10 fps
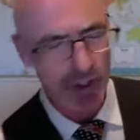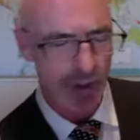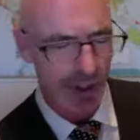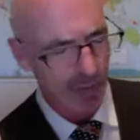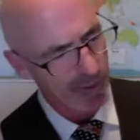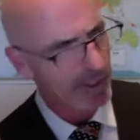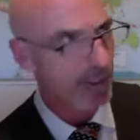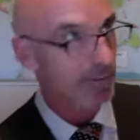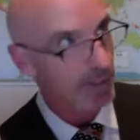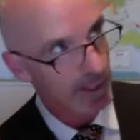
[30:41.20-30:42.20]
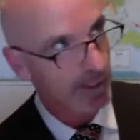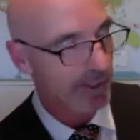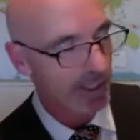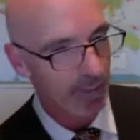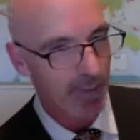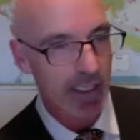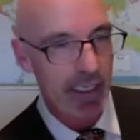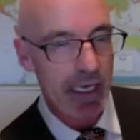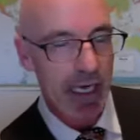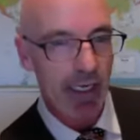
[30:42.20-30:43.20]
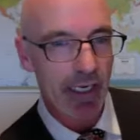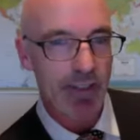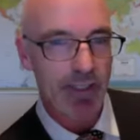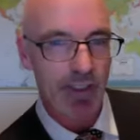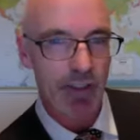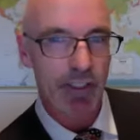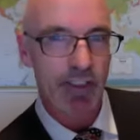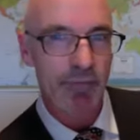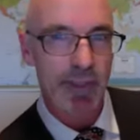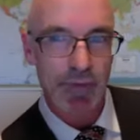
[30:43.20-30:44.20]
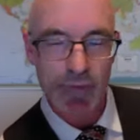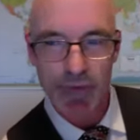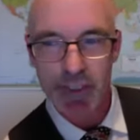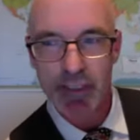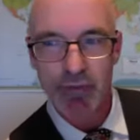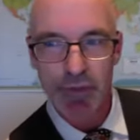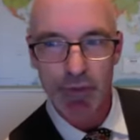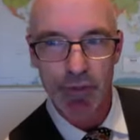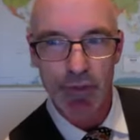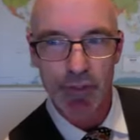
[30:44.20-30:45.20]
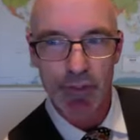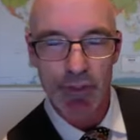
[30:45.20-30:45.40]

Dermot. I don't really know anything about it. And I'll say, look, give me three of your,